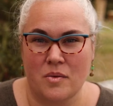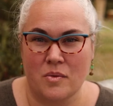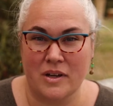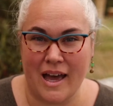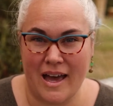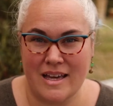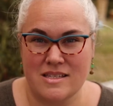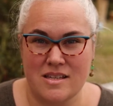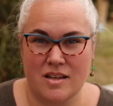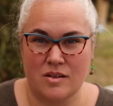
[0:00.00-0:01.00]
Well
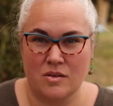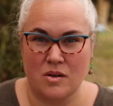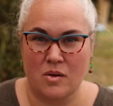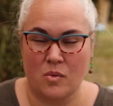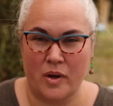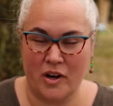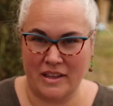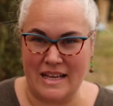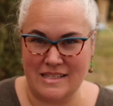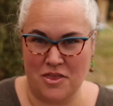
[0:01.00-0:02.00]
guys, we are
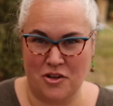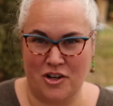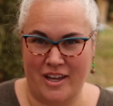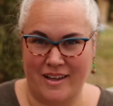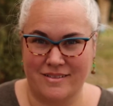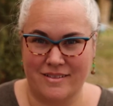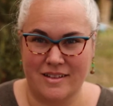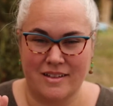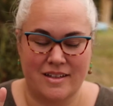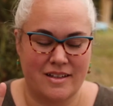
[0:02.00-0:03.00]
on lesson 3.
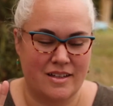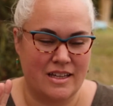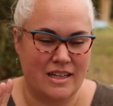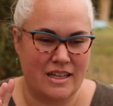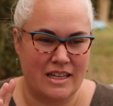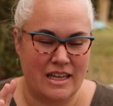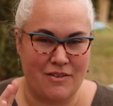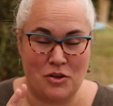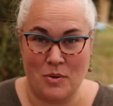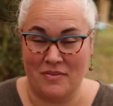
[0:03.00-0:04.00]

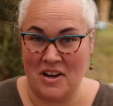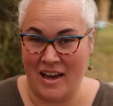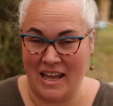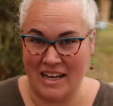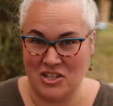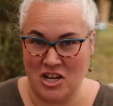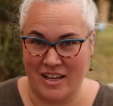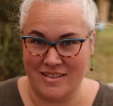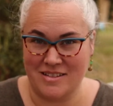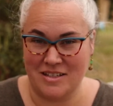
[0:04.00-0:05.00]
If you have not had a
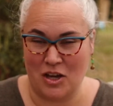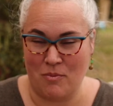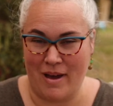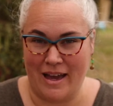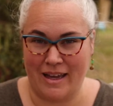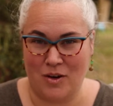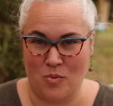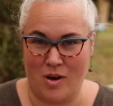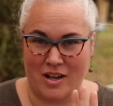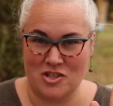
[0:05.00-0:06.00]
chance to go back and
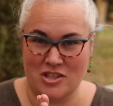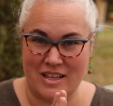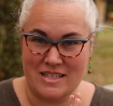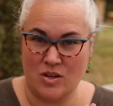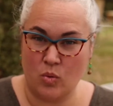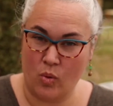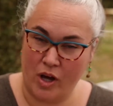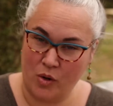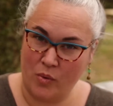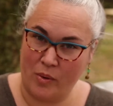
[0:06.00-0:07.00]
watch lesson
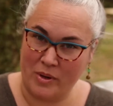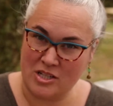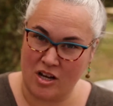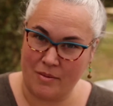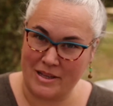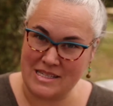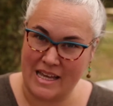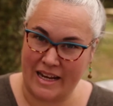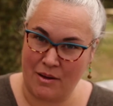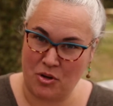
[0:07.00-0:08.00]
1 where we talk about
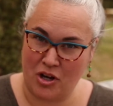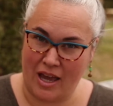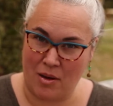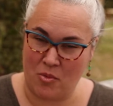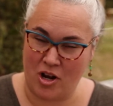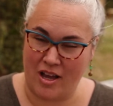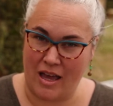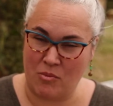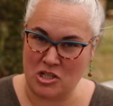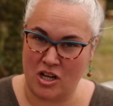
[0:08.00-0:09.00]
setting up your camera
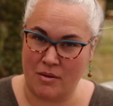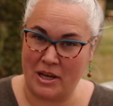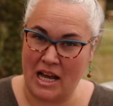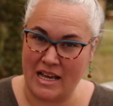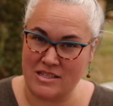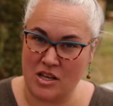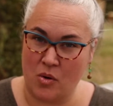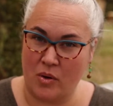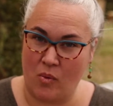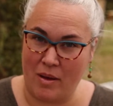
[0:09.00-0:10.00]
and we talk about
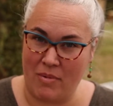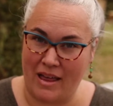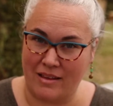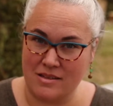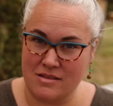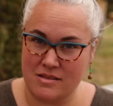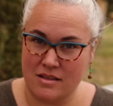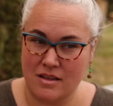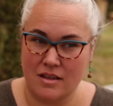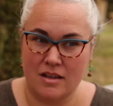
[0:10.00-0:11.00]
ISO and white balance,
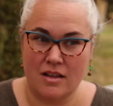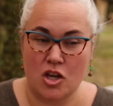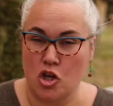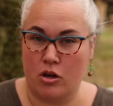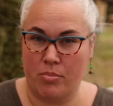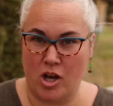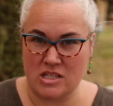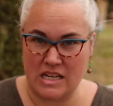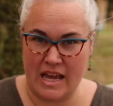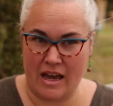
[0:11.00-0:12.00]
you can
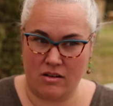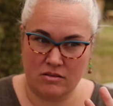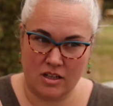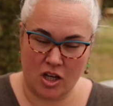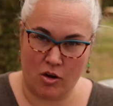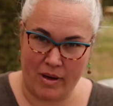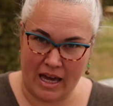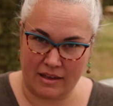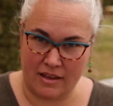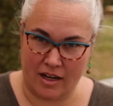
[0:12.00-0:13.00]
pause it now and go
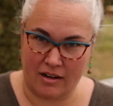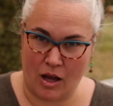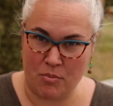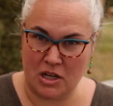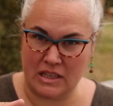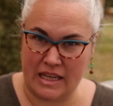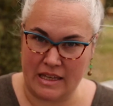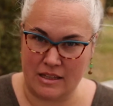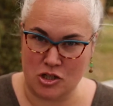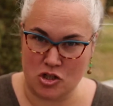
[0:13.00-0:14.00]
back there. I'll put a
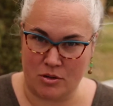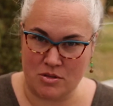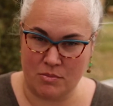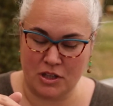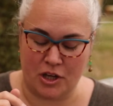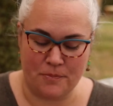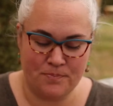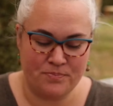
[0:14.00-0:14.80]
link in the description below.